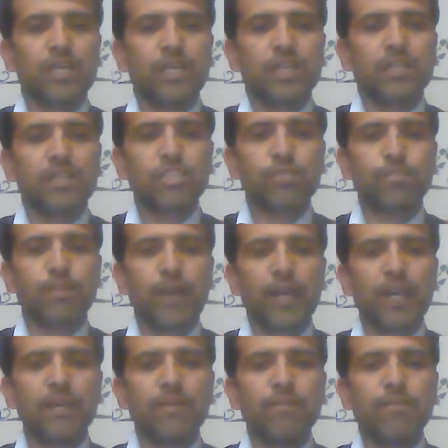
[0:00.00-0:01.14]
Thus,
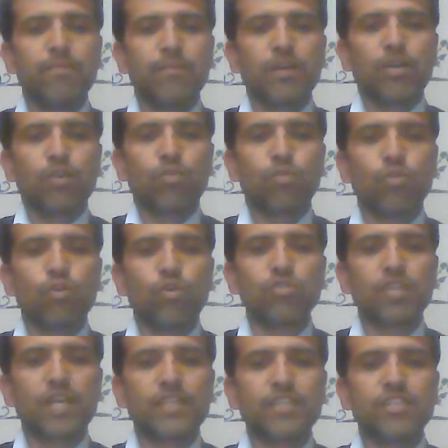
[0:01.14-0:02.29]
pay close
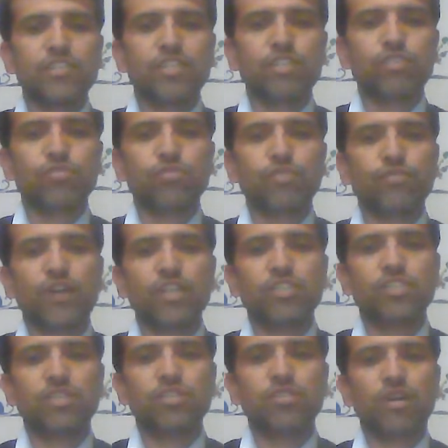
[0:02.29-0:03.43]
attention to the
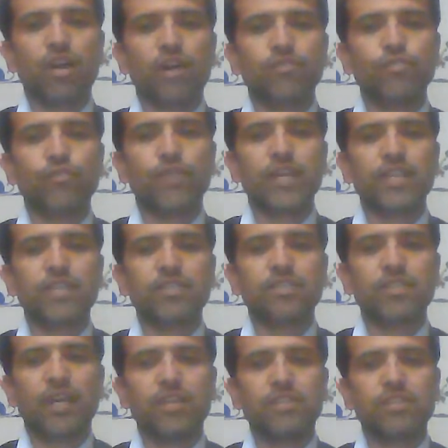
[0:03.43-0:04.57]
functions of the
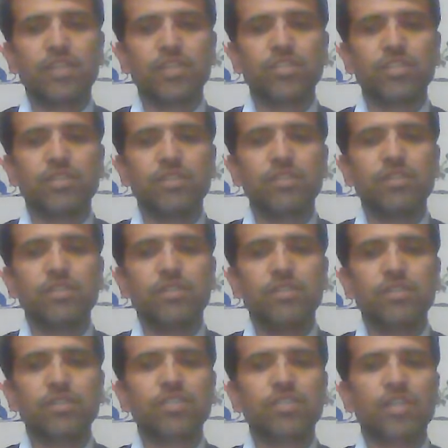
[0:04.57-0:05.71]
various sections
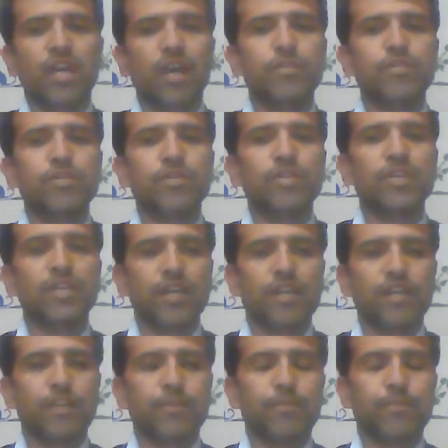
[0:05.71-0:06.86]
described herein.